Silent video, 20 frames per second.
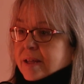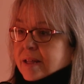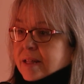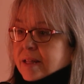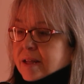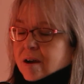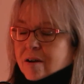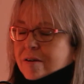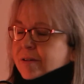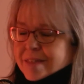
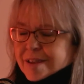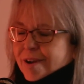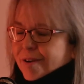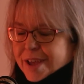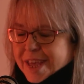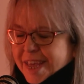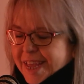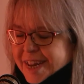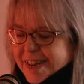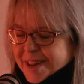
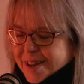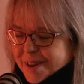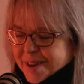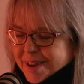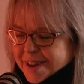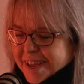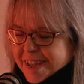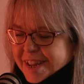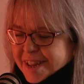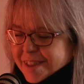
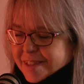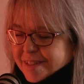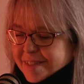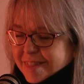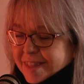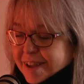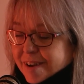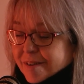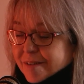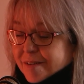in
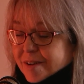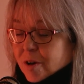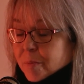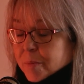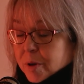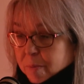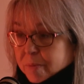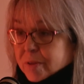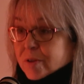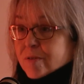their
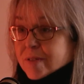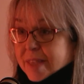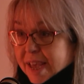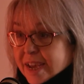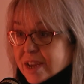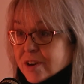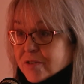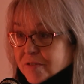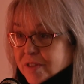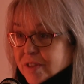coming up through
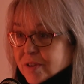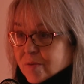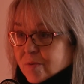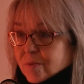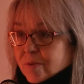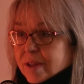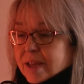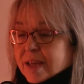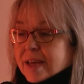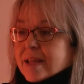secondary school,